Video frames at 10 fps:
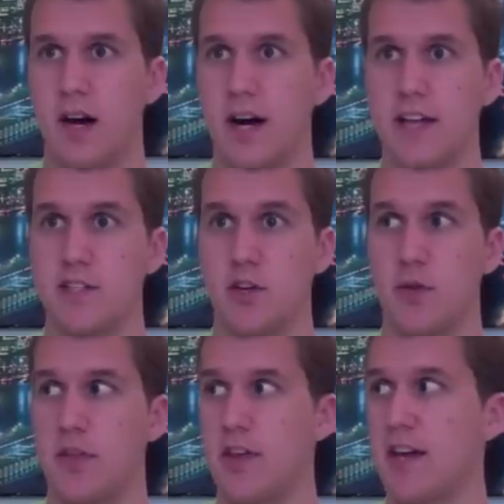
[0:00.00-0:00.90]
I
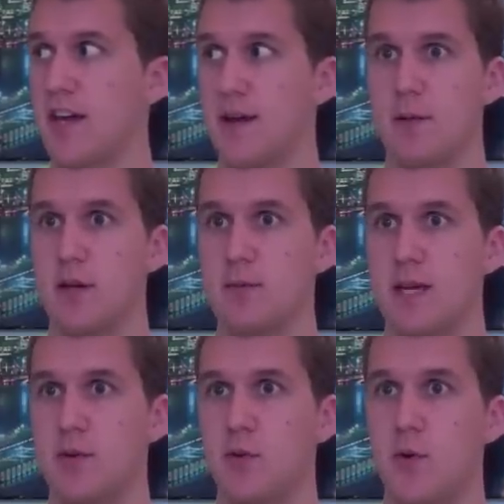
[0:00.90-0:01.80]
don't think I'm going to be
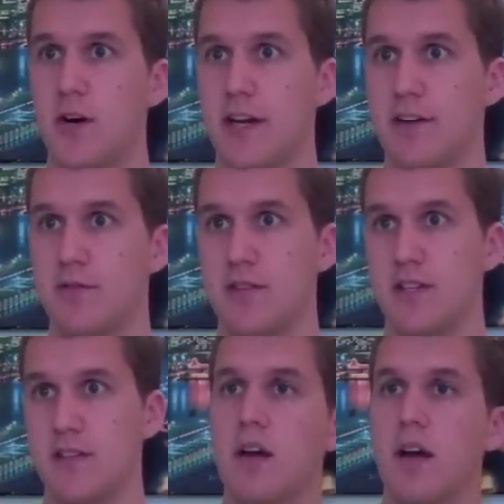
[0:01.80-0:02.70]
able to walk after
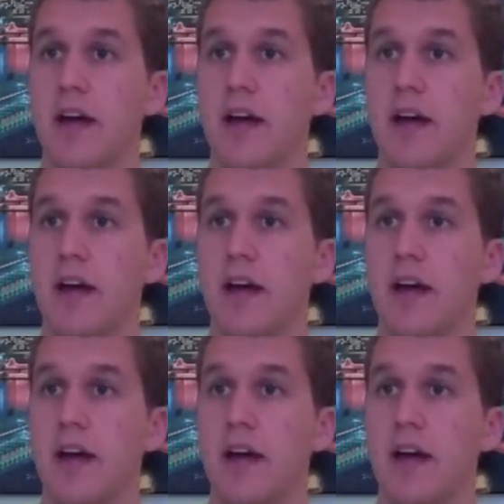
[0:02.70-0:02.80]
this.